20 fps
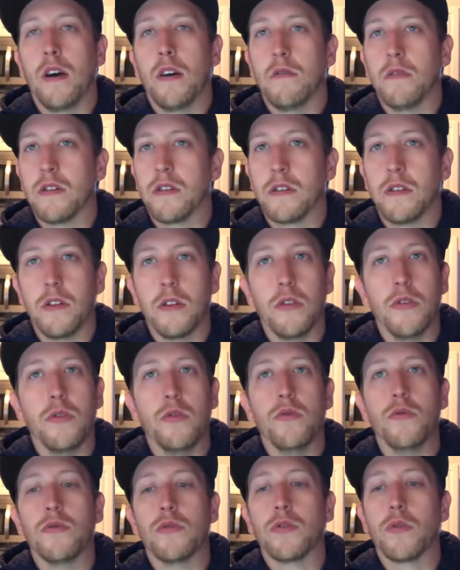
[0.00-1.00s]
listen to the
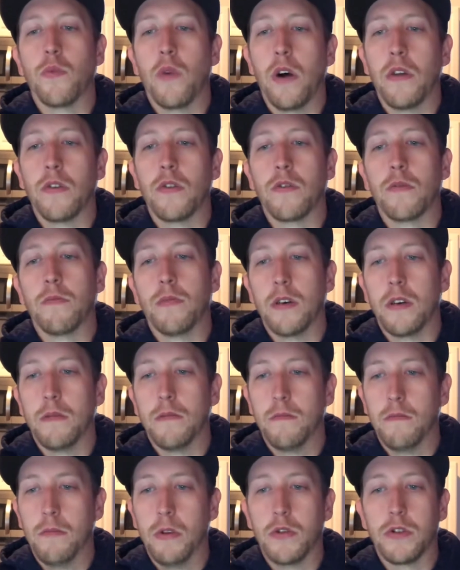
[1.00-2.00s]
news, the weather,
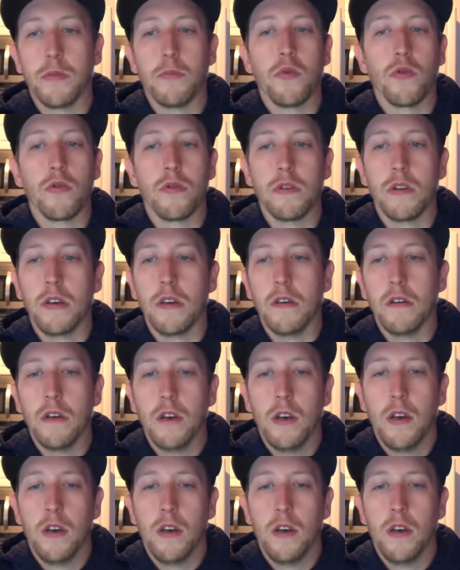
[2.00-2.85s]
but most importantly,